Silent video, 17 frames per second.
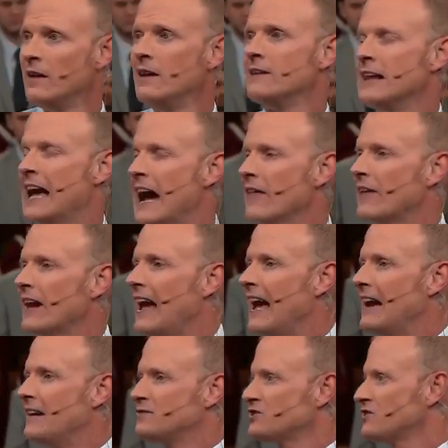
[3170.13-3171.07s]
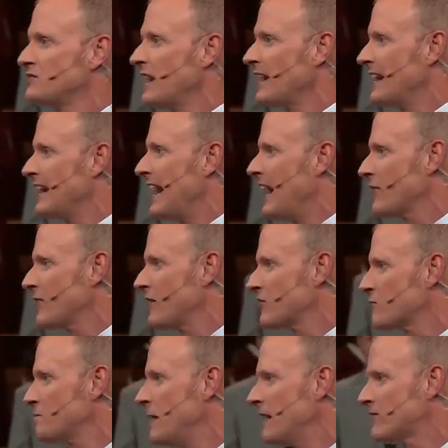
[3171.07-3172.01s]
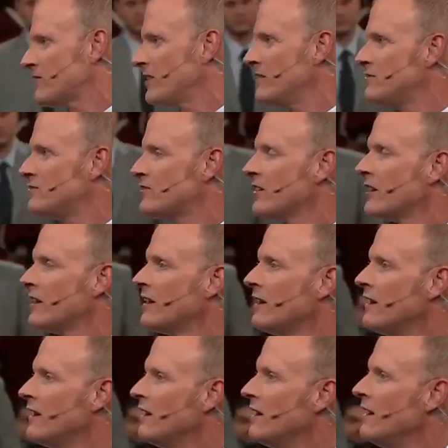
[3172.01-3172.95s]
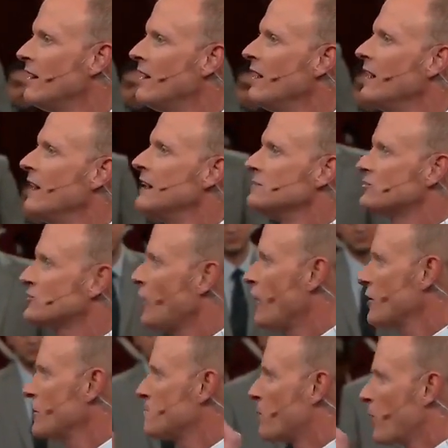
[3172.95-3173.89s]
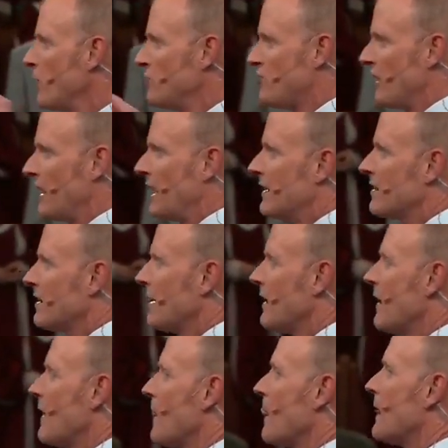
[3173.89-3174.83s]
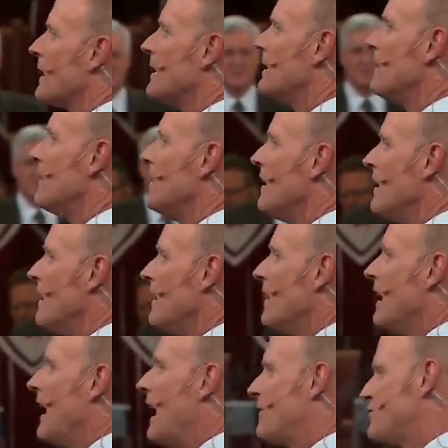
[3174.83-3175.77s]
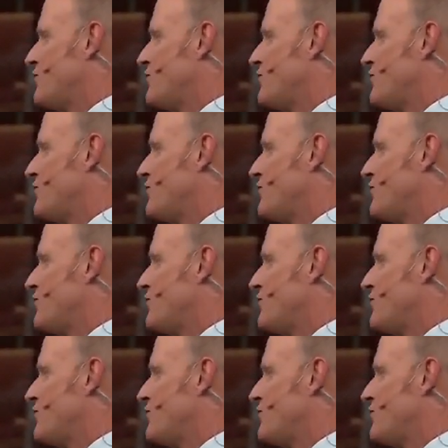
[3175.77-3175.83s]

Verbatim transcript: Now that I have studied out this message and started preaching it, I've